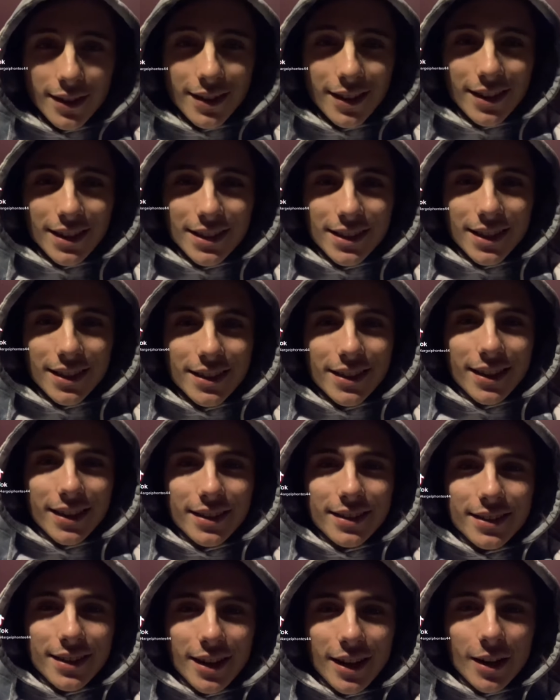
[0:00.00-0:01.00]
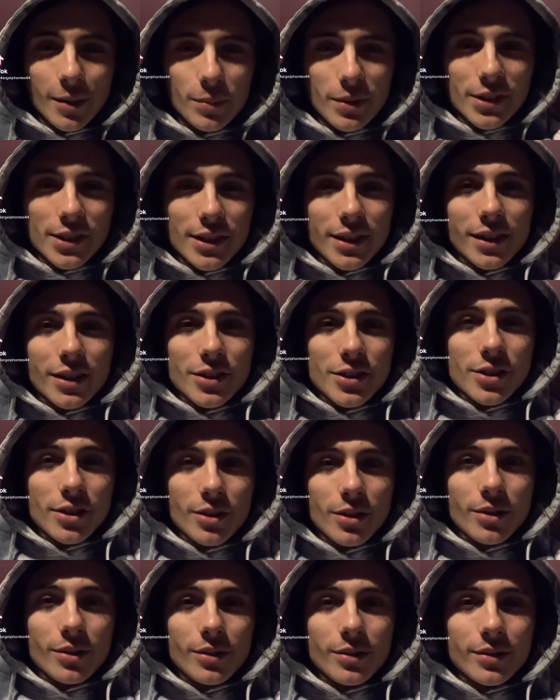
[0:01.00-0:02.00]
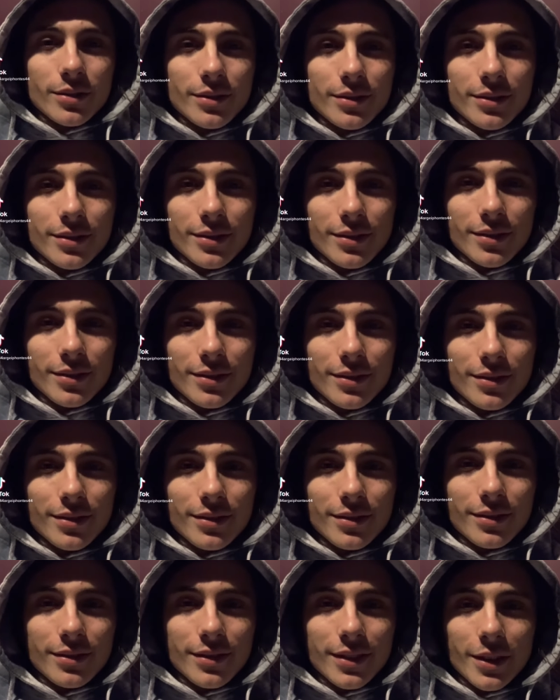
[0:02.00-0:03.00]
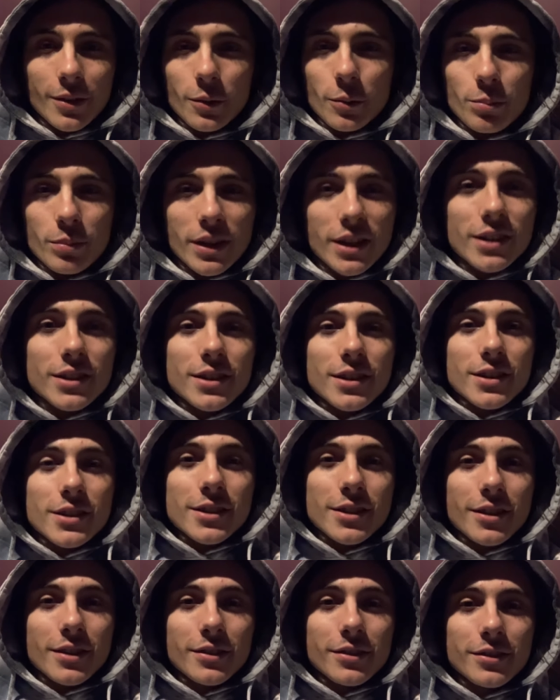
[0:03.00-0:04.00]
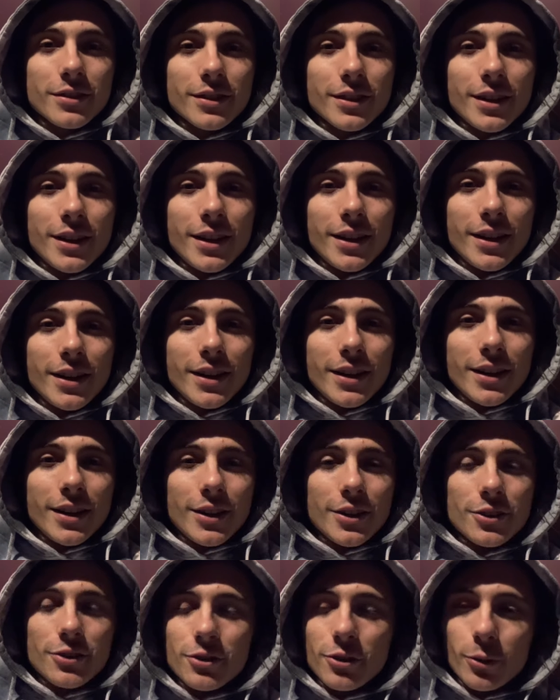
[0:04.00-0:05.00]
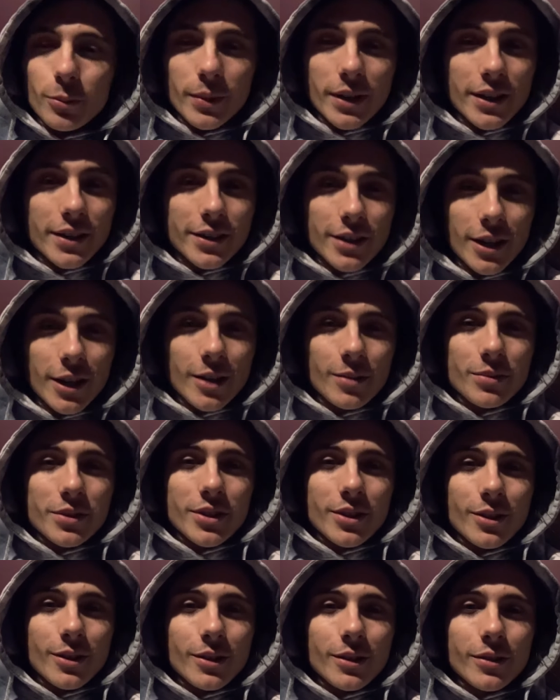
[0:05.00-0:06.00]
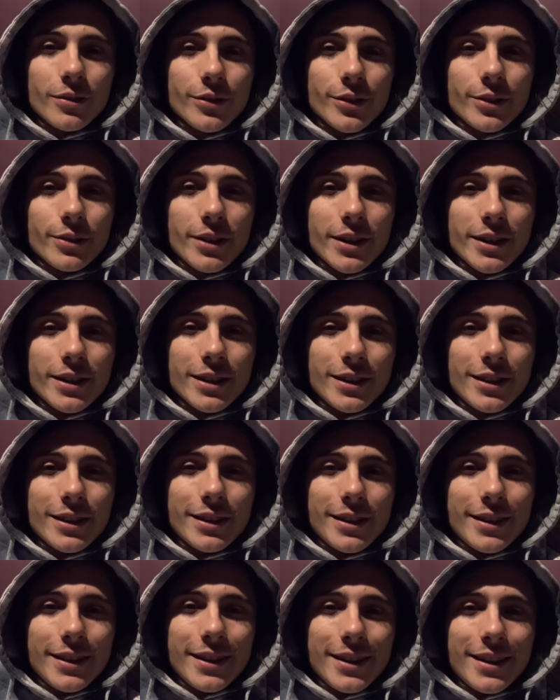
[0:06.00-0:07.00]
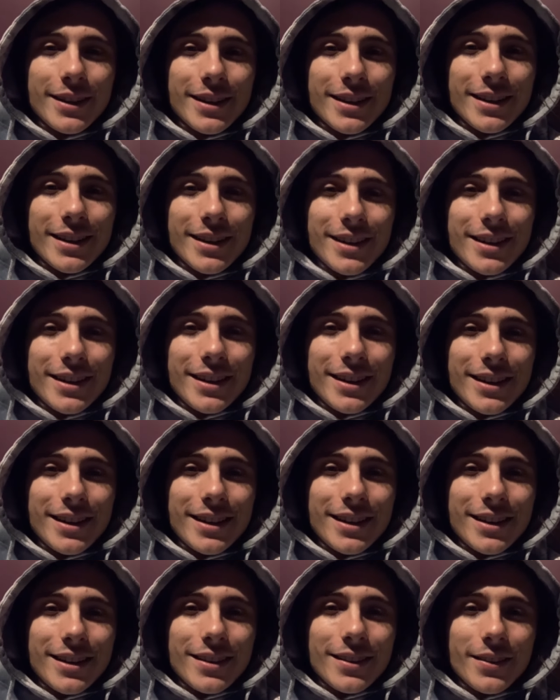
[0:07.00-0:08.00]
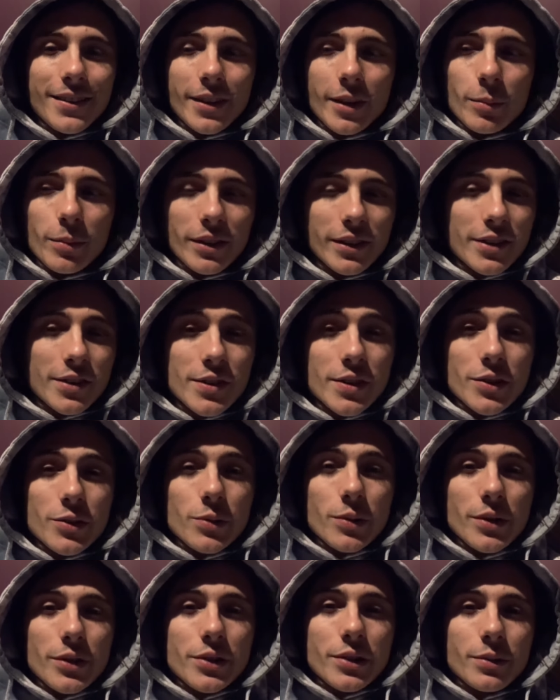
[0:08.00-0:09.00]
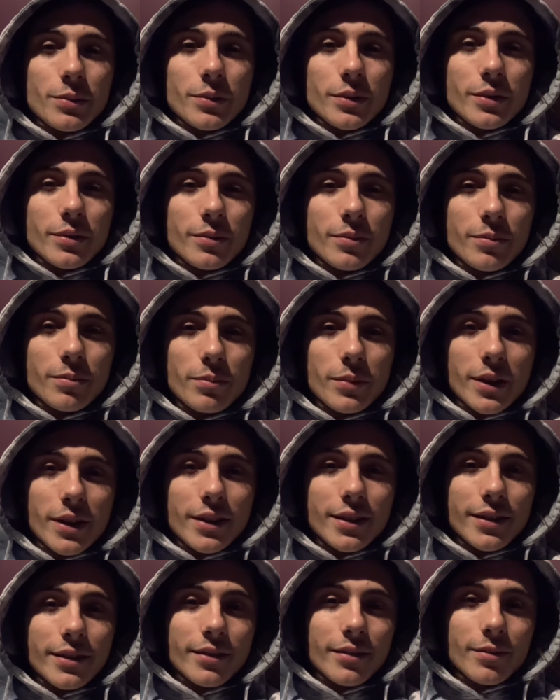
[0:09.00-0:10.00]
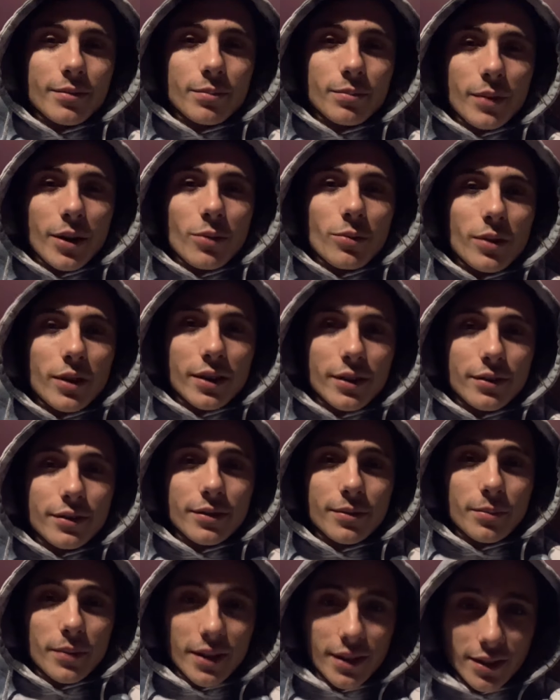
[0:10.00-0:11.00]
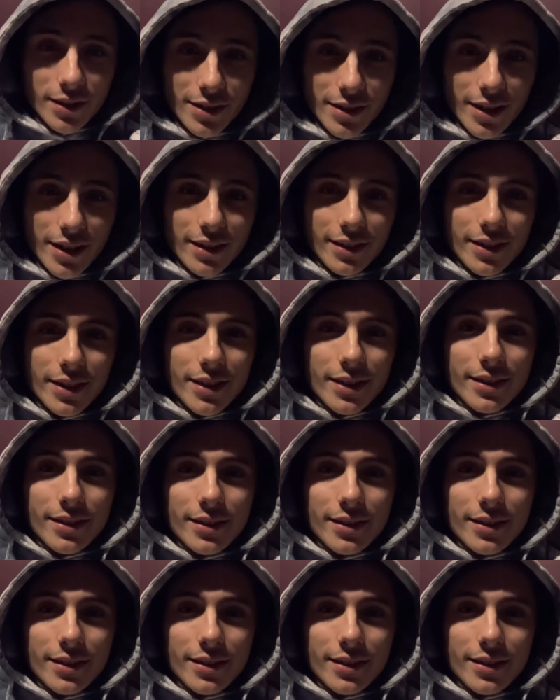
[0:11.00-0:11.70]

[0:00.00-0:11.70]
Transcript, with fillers: It said that time is like a circle. It repeats itself so many times to all of you, right? Think about the situation with me and my wife, me and Sally.